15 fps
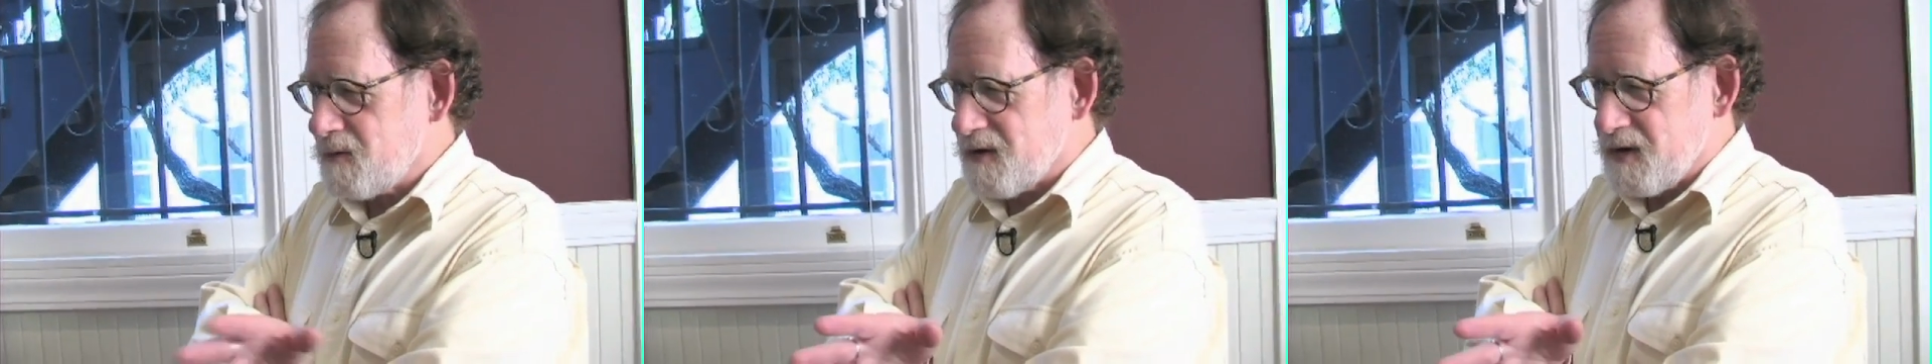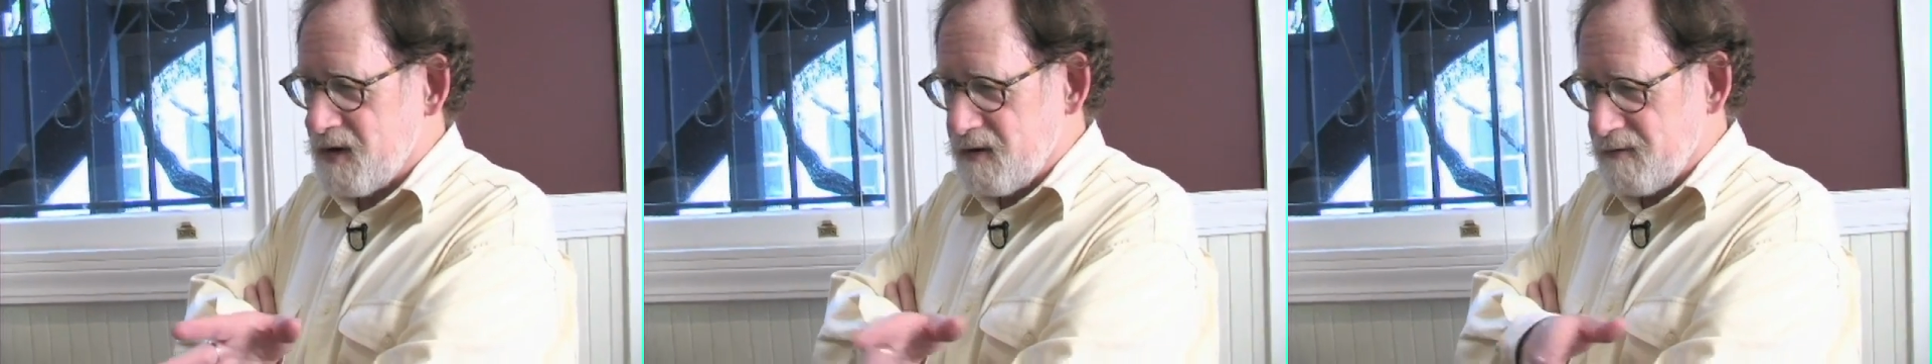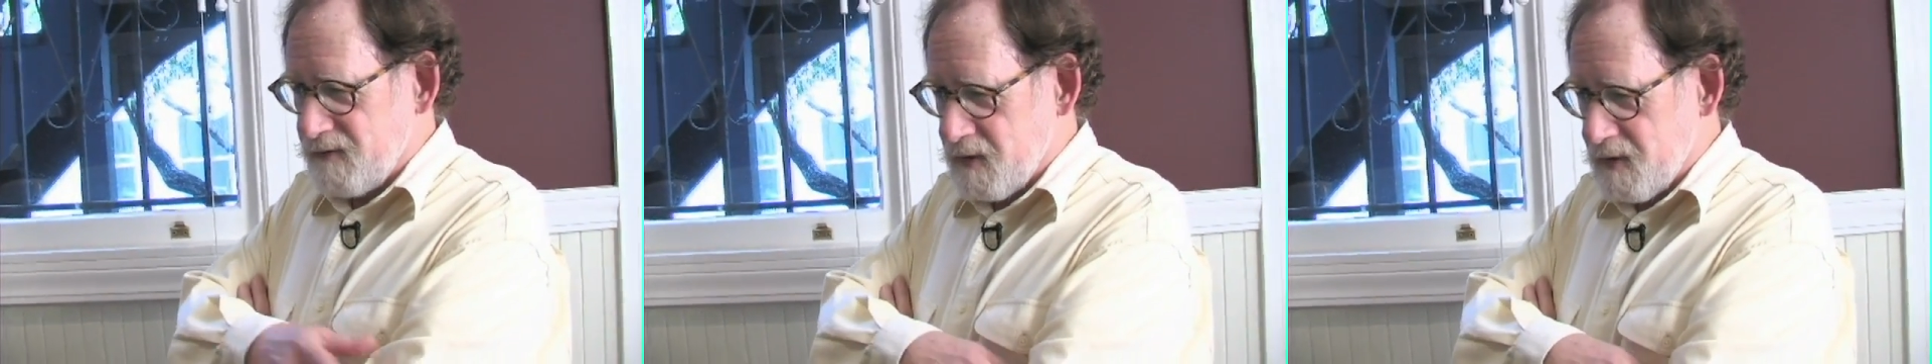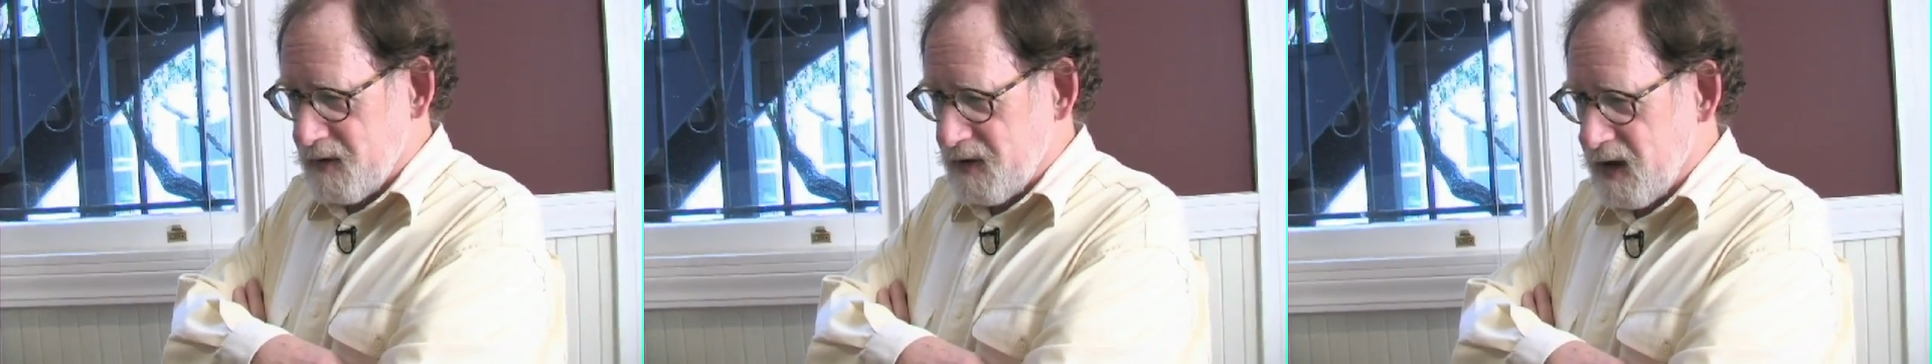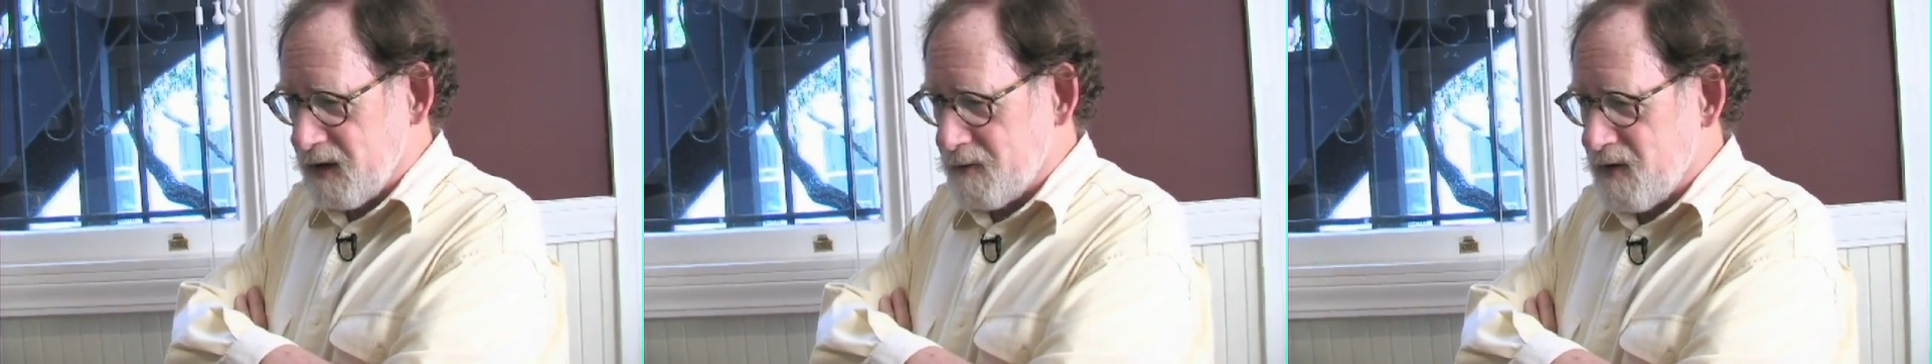with
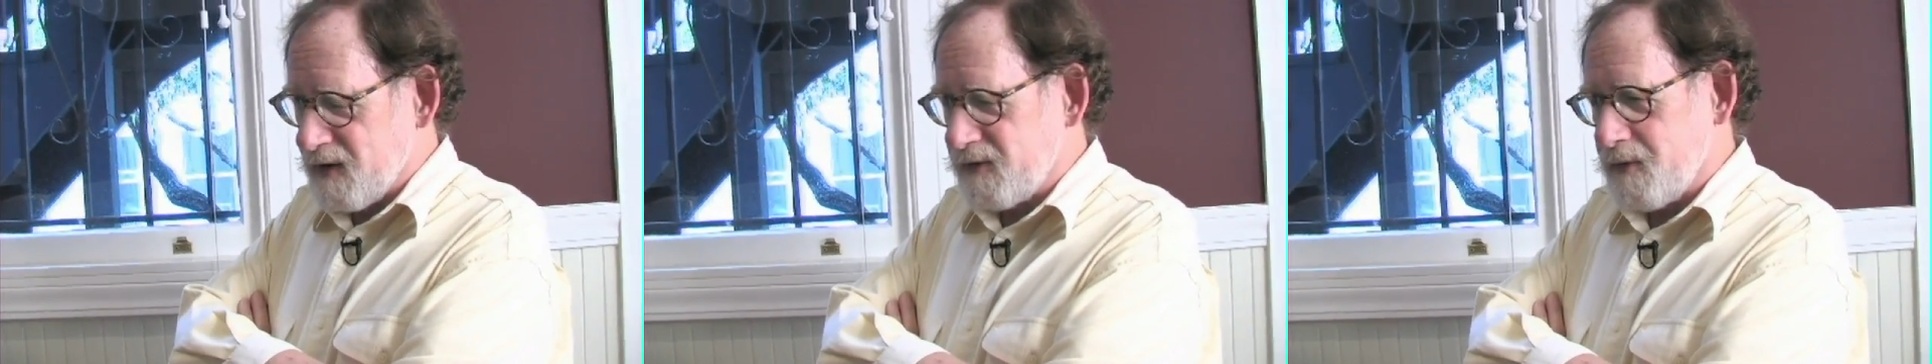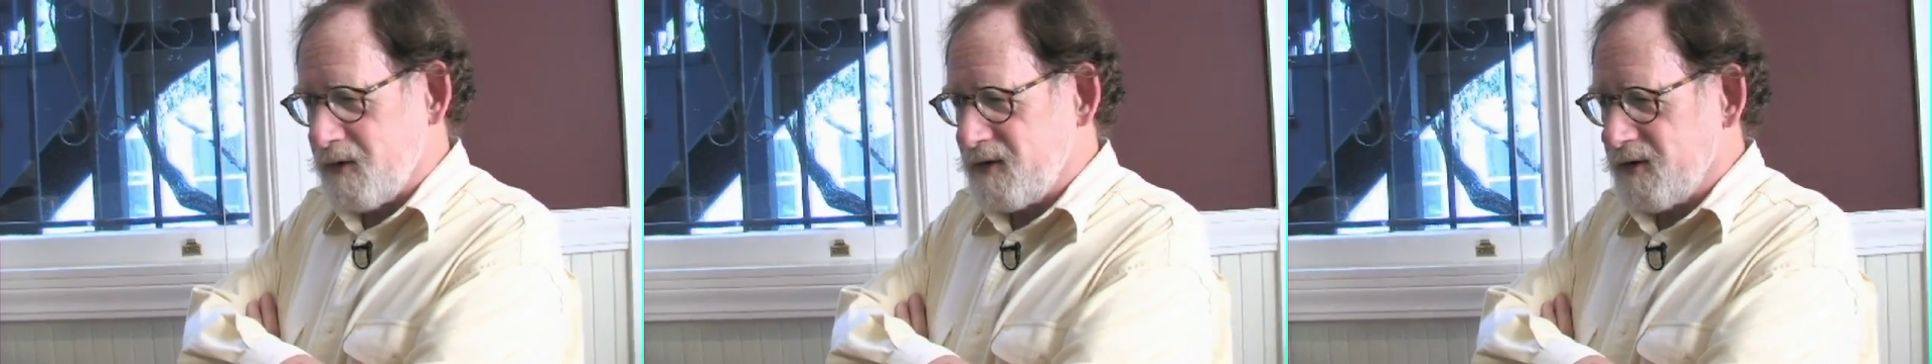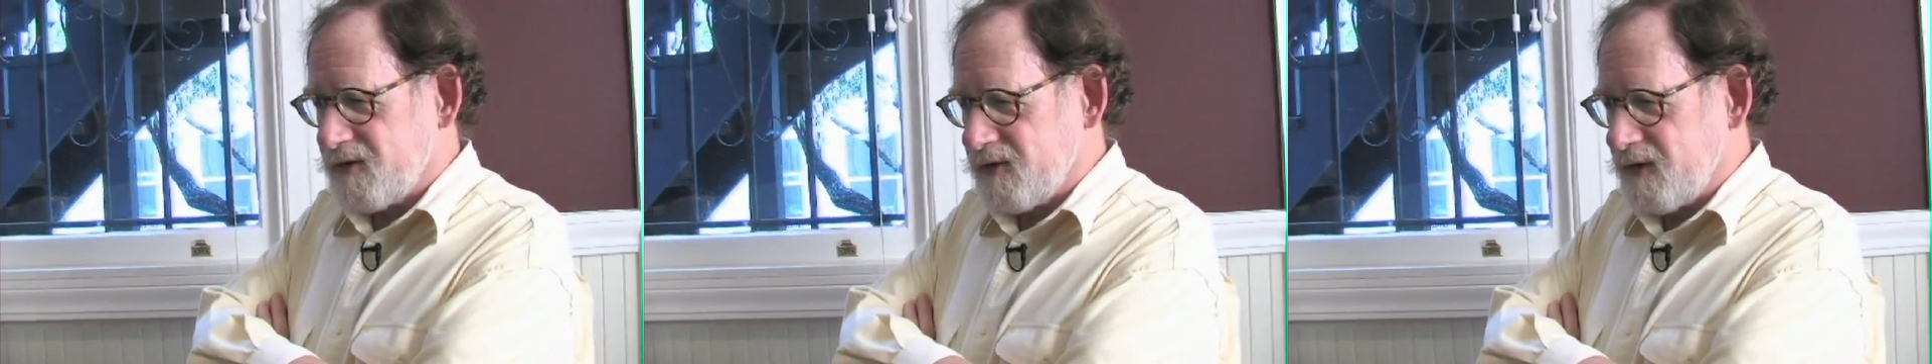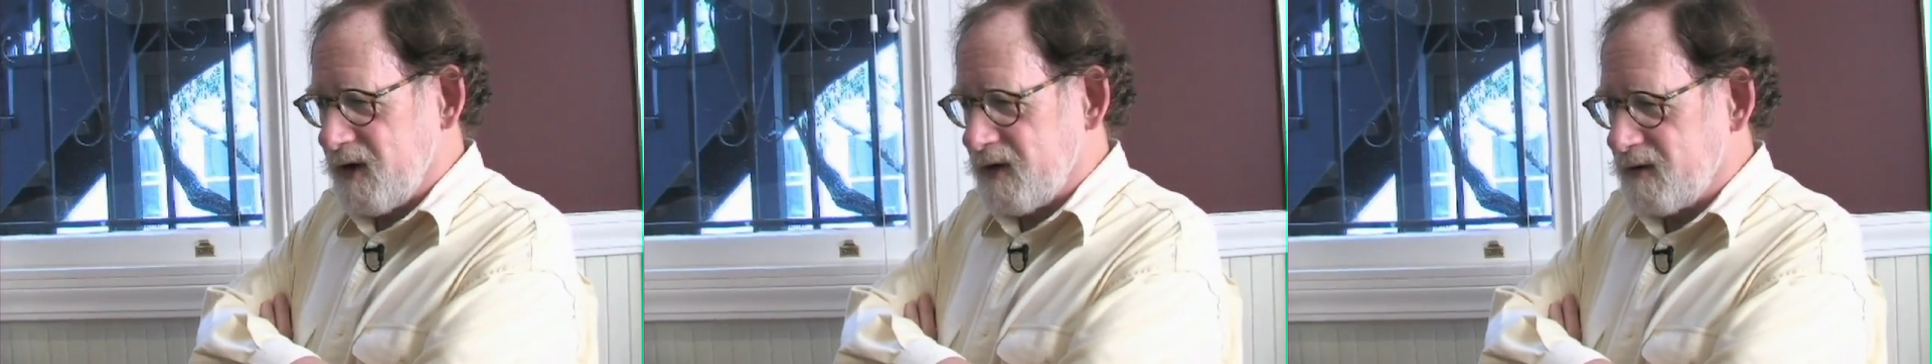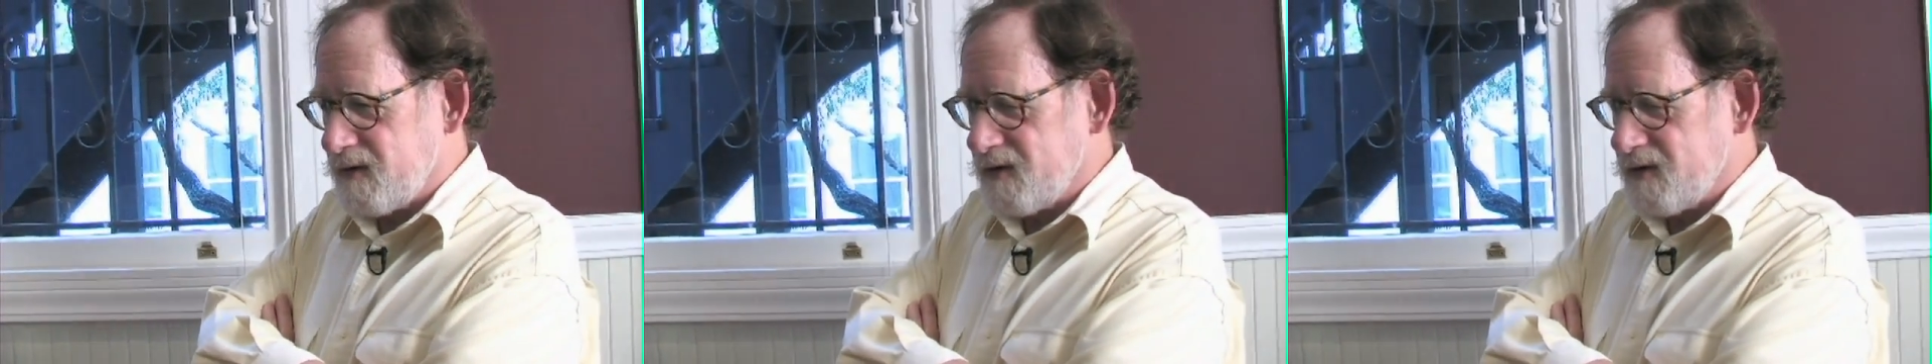interviewing anyone. So he just said,